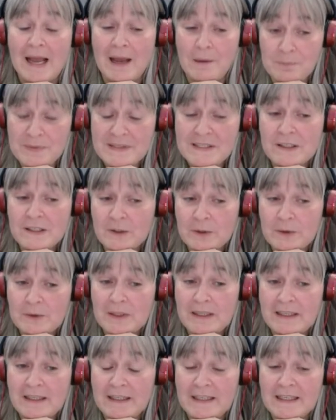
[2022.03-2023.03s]

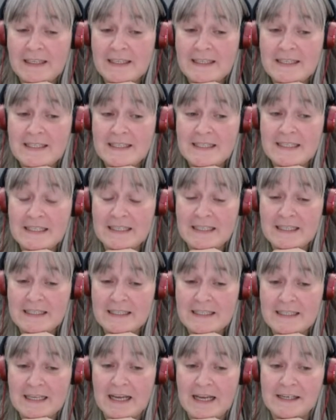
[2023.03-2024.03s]
absolutely. It
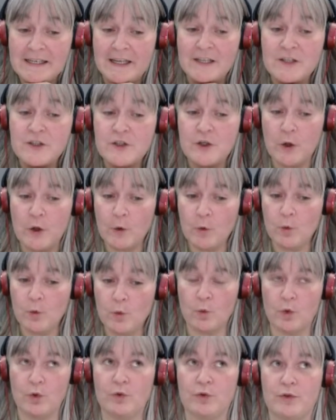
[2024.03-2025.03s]
did. And I don't
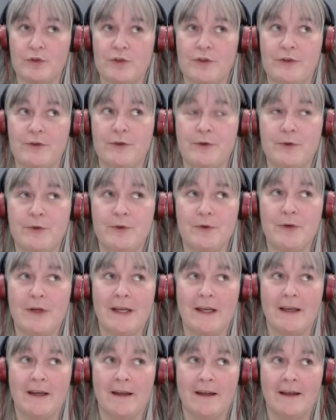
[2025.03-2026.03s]
want to
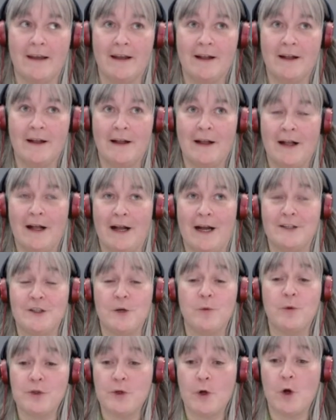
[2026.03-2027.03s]
I
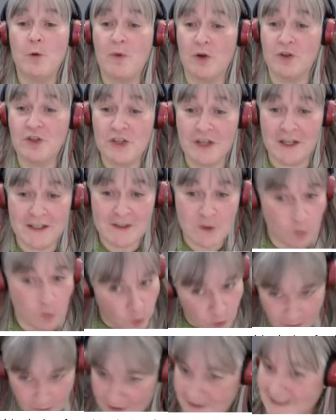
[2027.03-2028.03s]
don't want to homogenize
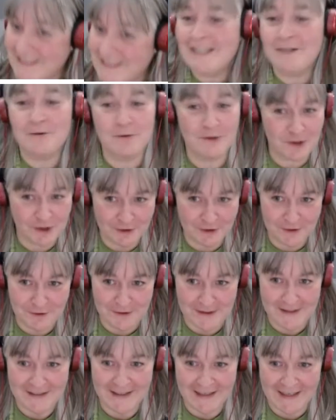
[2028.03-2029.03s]
all multilingual
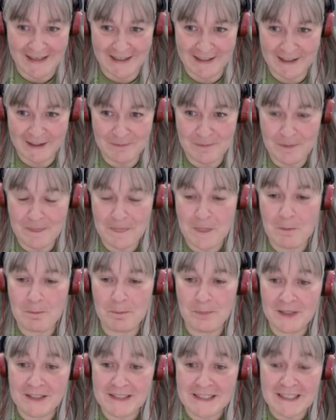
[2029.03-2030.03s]
children, um,
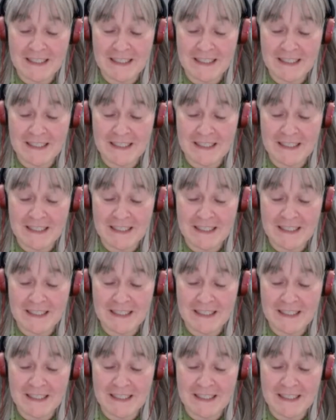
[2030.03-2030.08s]
but